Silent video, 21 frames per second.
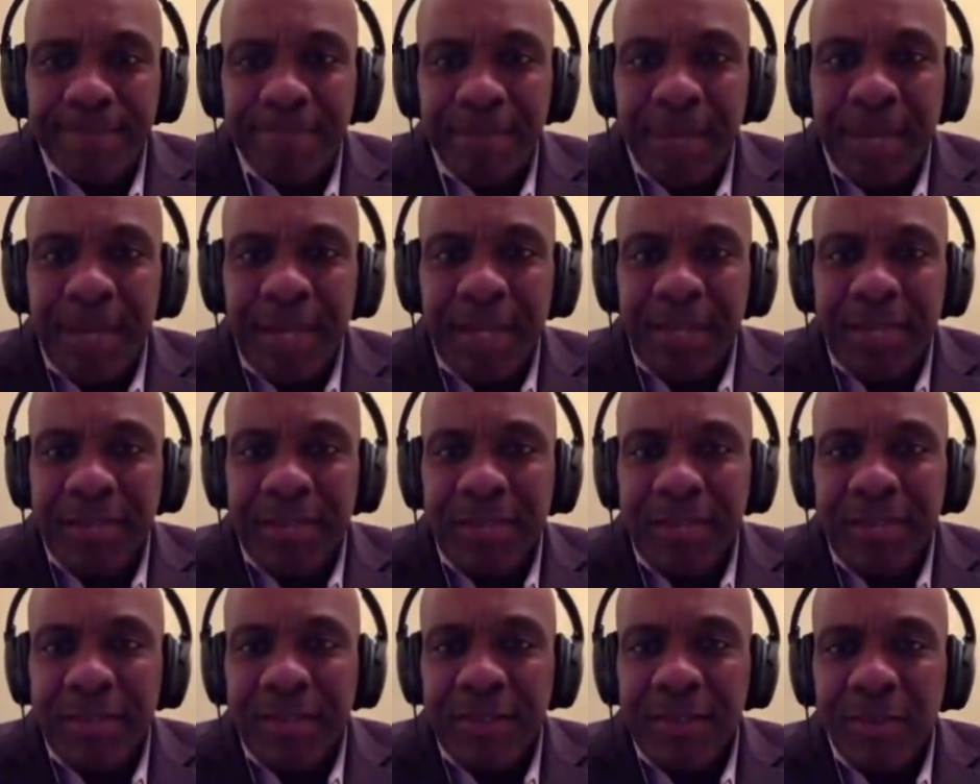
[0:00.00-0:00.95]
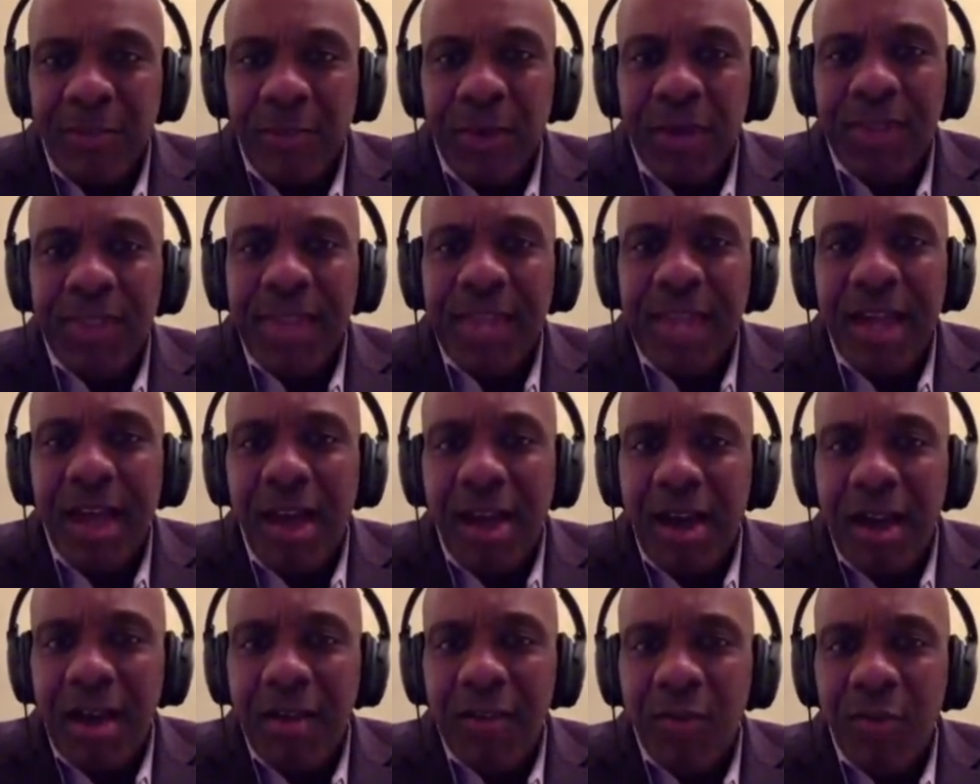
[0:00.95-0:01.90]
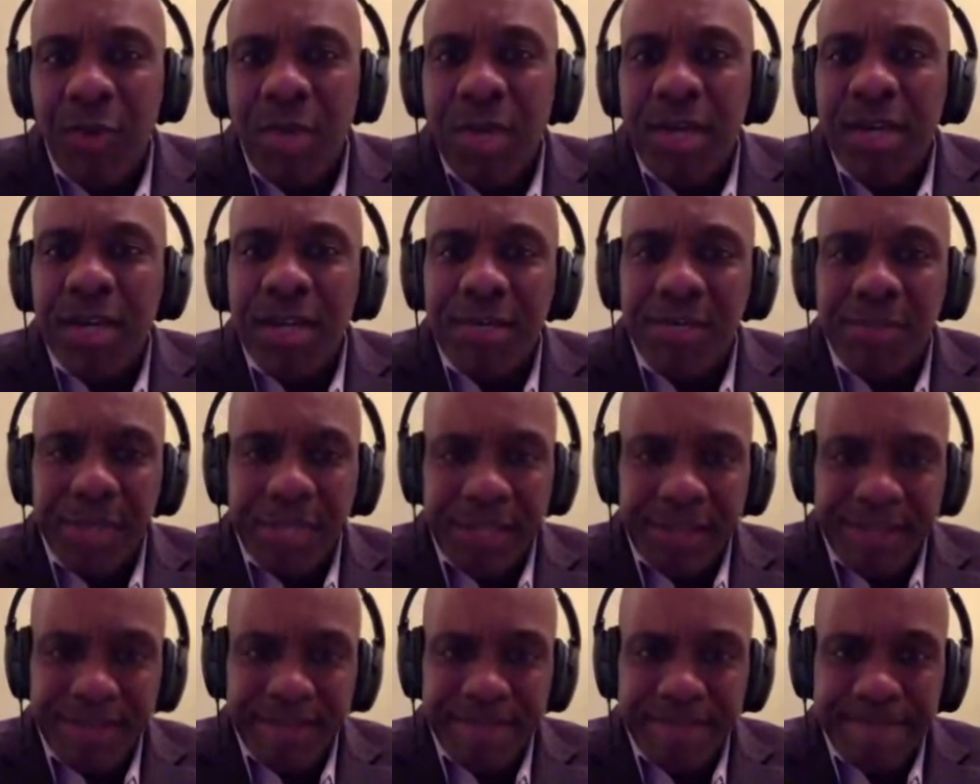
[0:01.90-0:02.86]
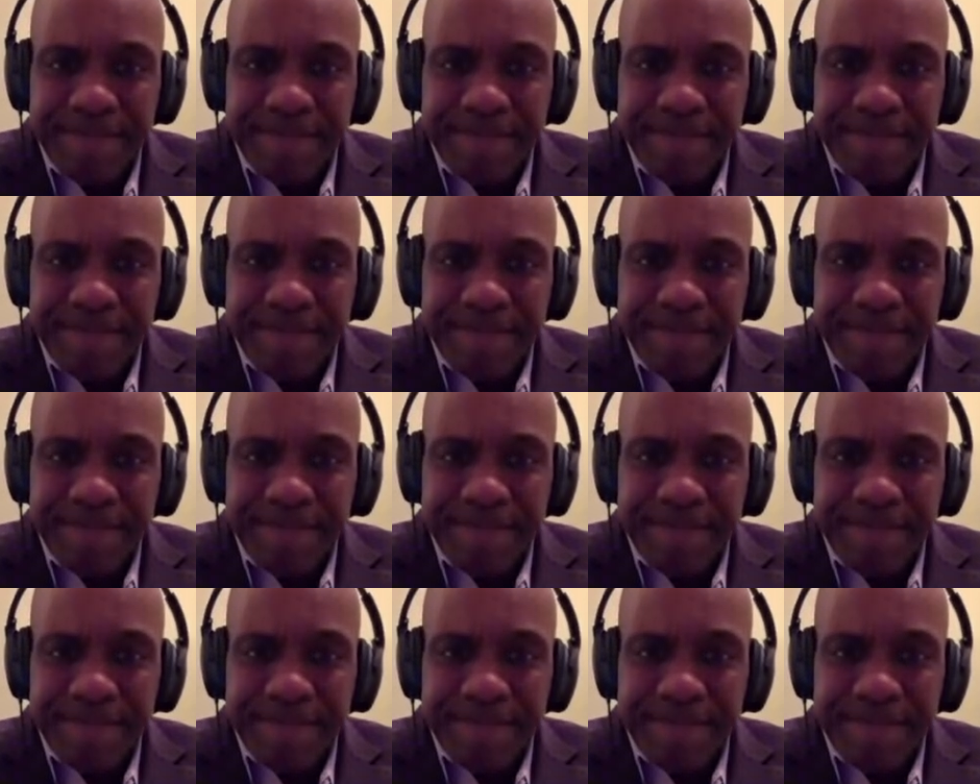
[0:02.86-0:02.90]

Because where they are, we could be.